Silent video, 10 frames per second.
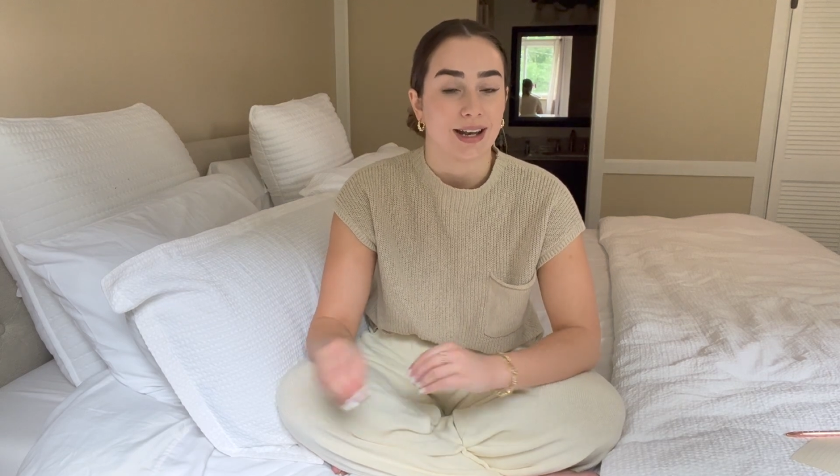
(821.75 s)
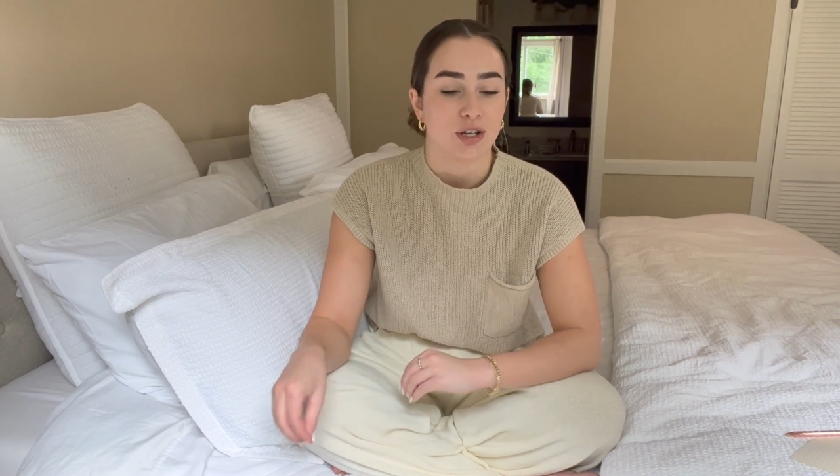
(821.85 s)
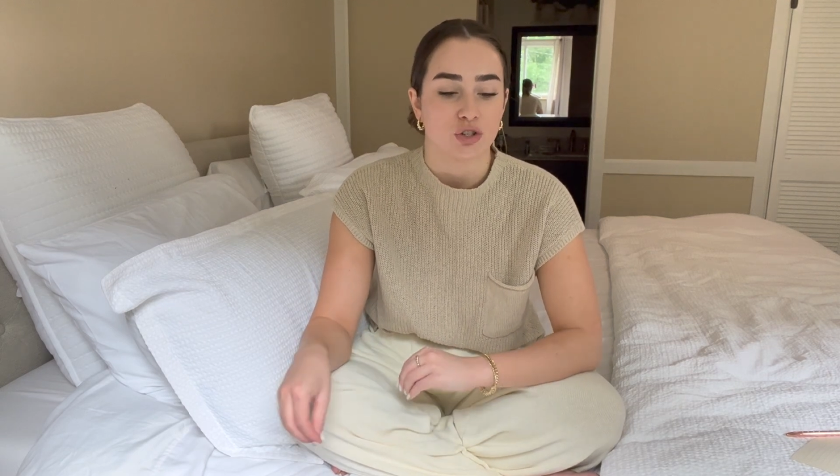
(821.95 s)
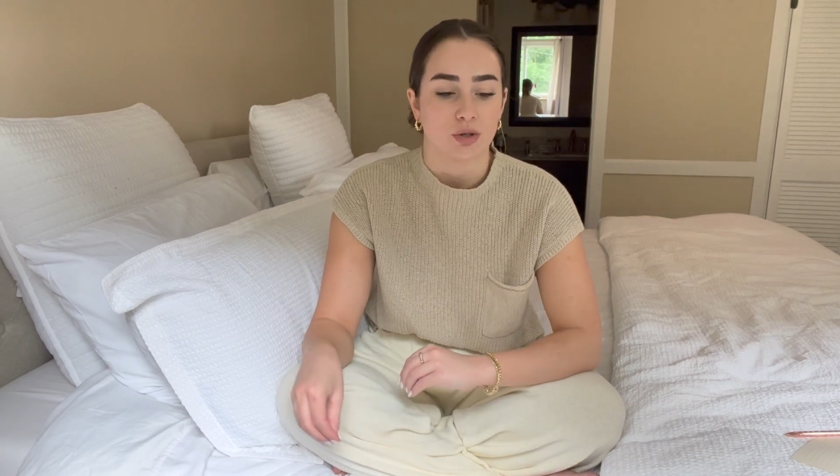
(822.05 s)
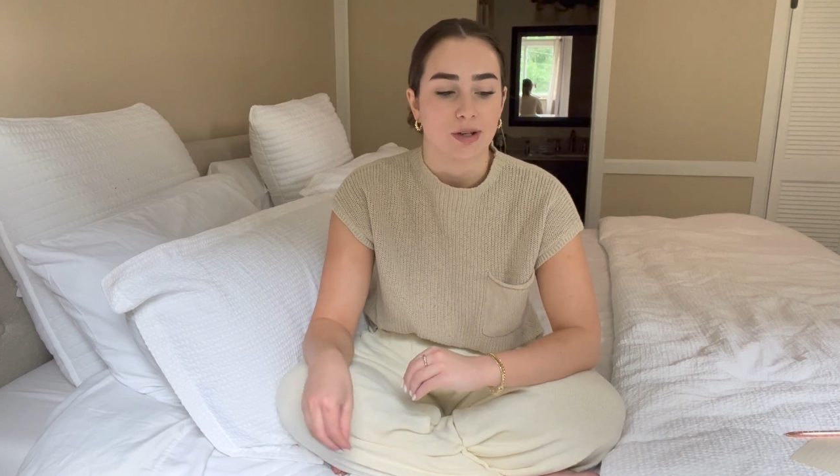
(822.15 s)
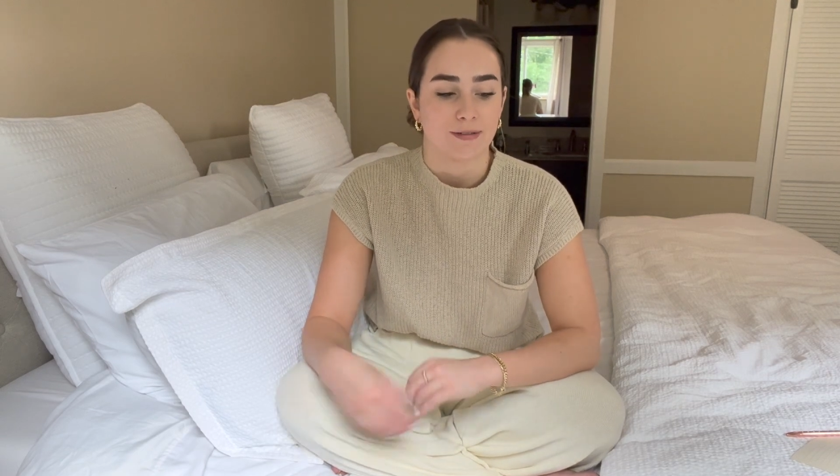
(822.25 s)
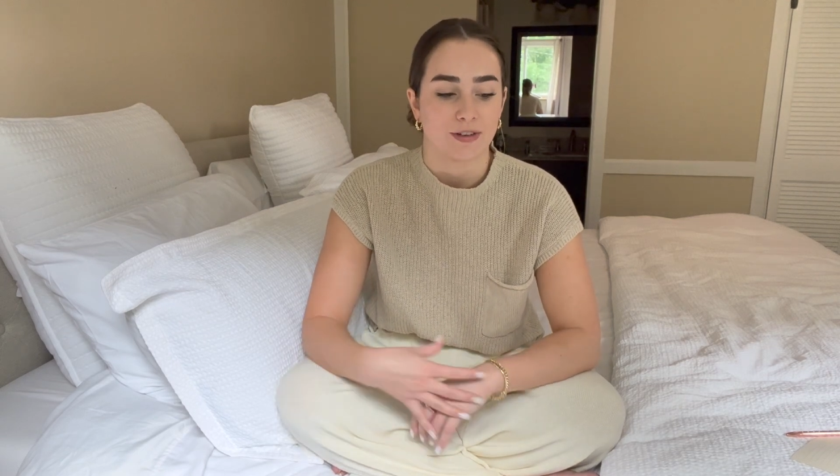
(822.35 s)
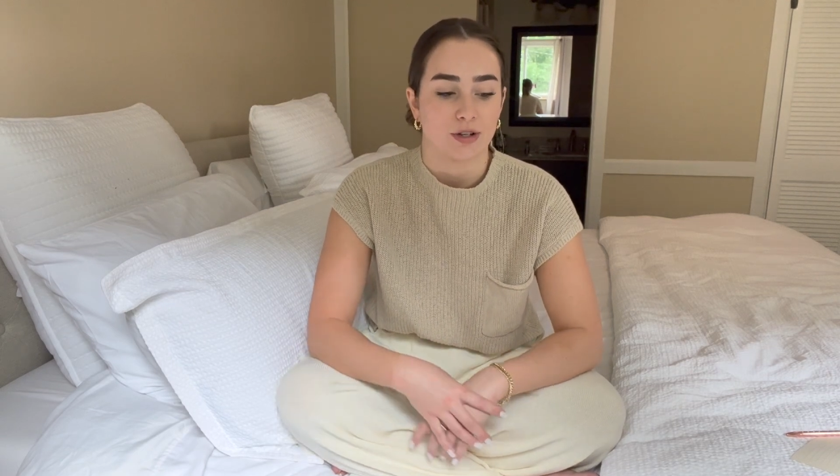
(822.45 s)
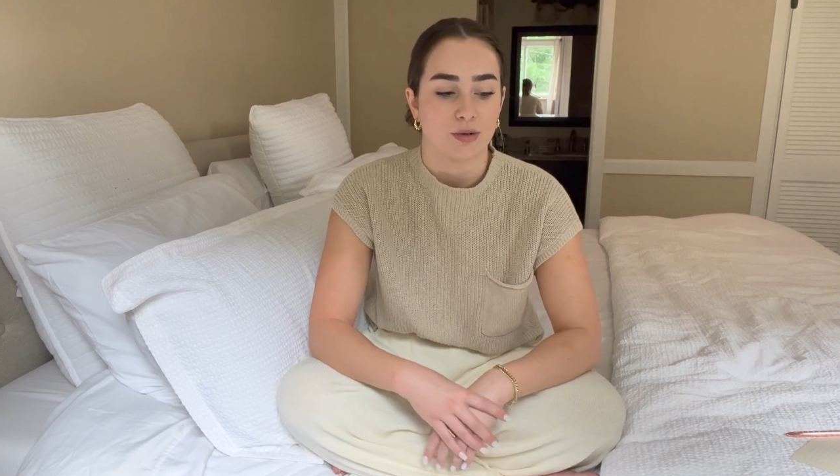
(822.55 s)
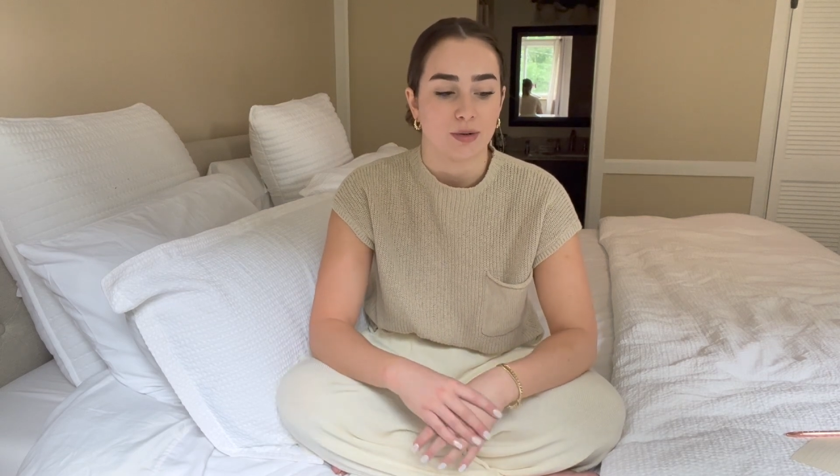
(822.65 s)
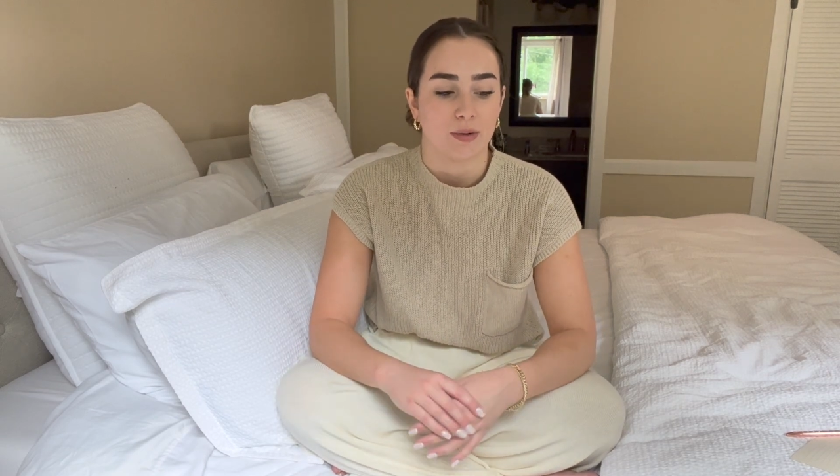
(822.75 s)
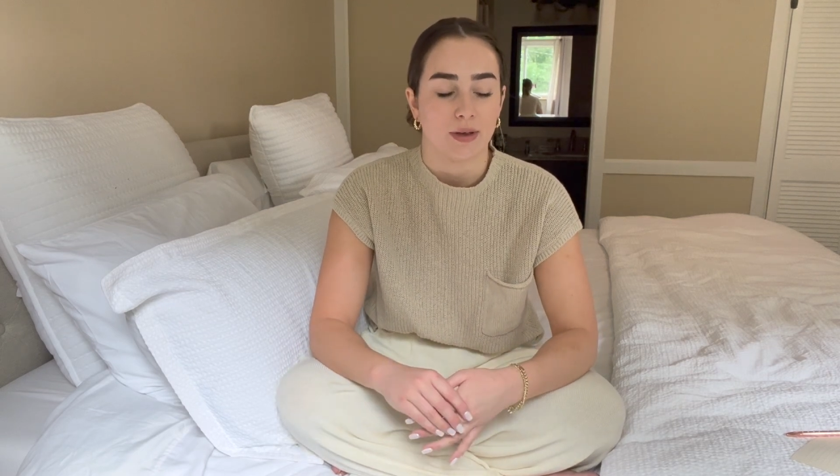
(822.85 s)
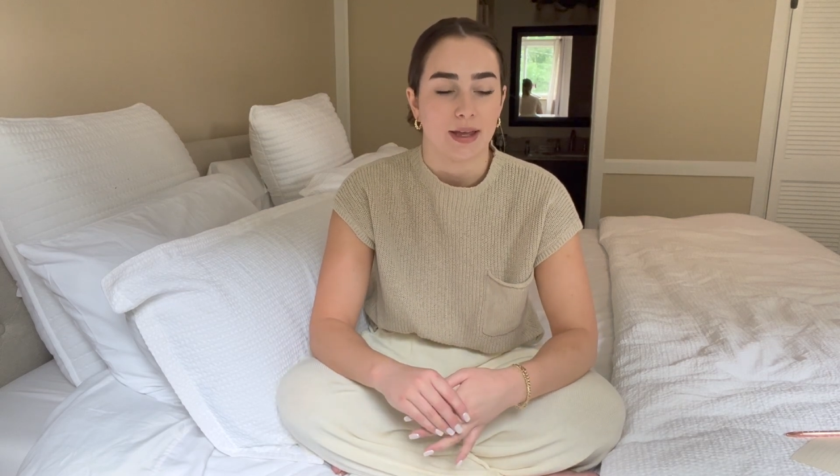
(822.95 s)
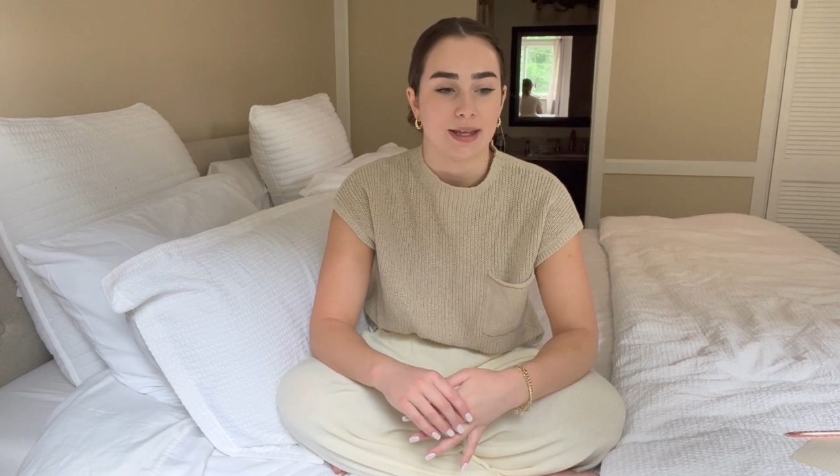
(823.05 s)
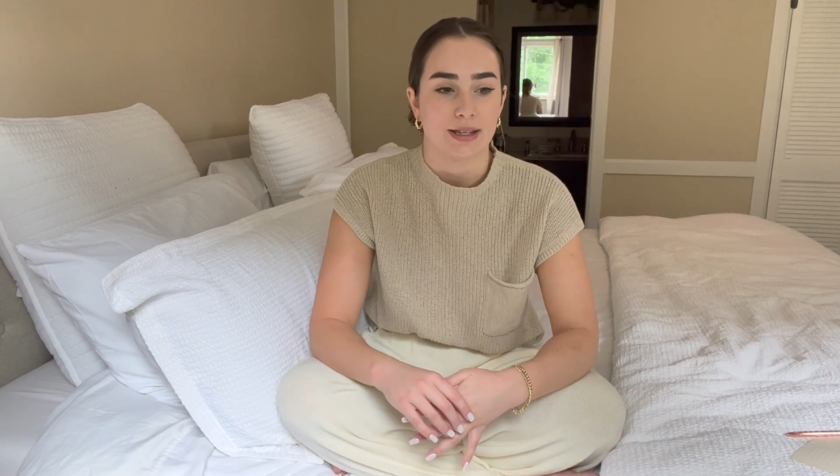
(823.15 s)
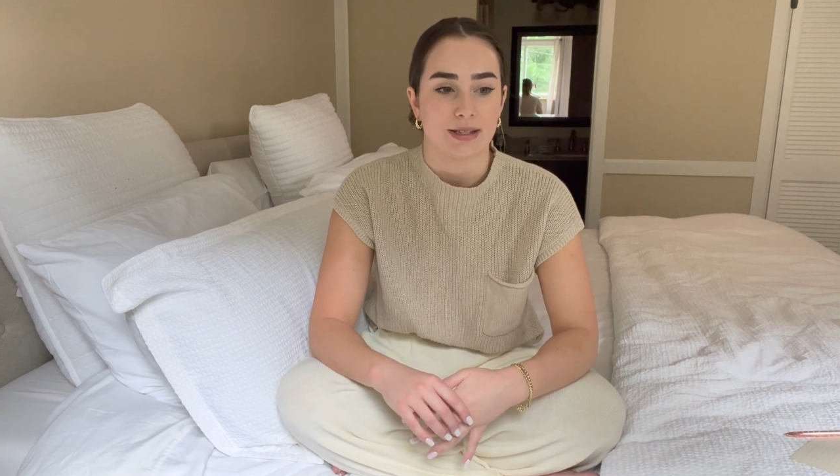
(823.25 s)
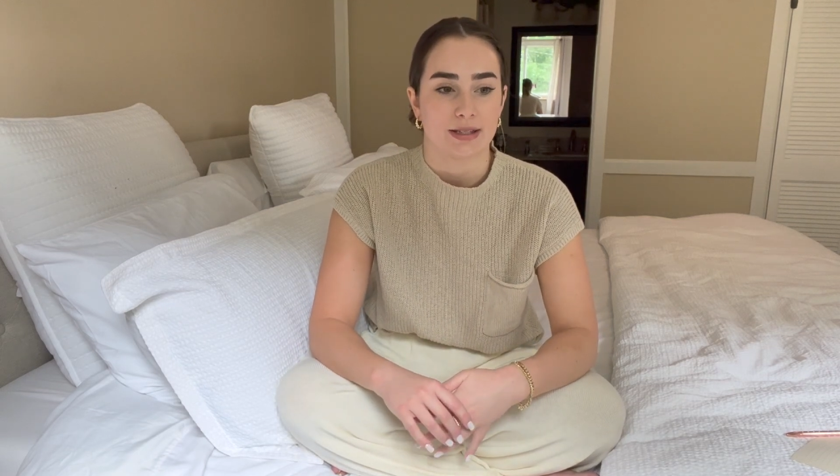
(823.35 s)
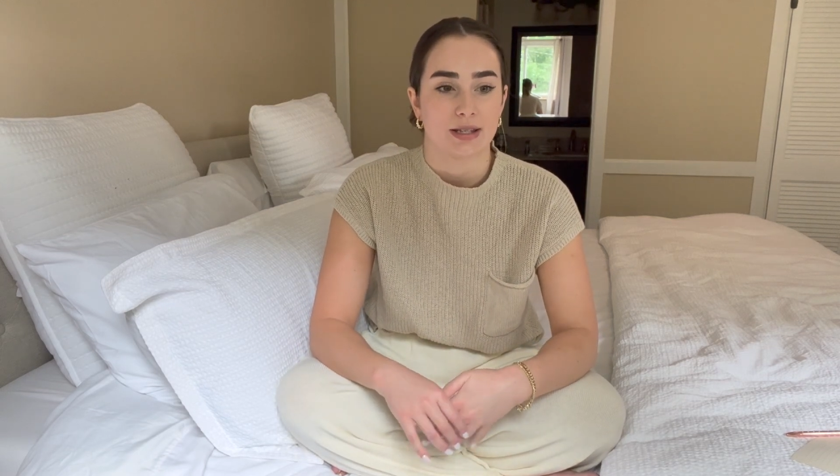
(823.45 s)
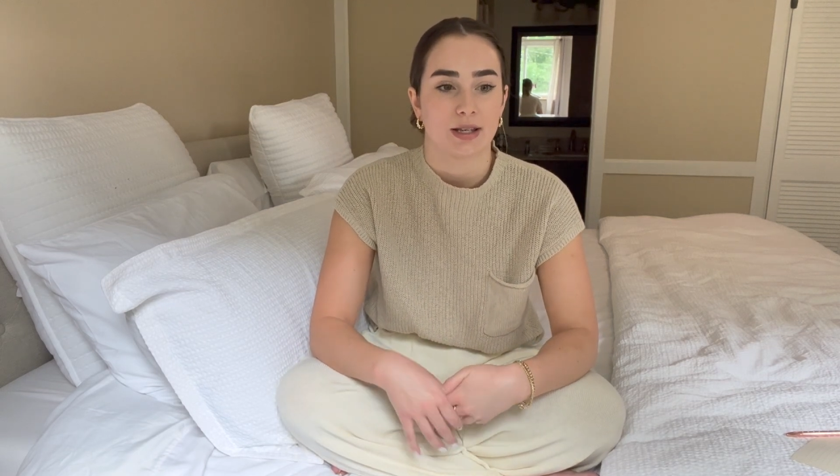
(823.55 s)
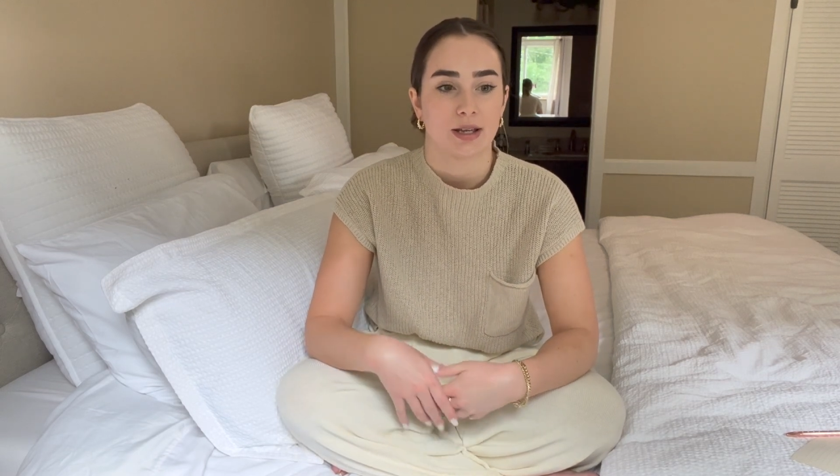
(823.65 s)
initial interview is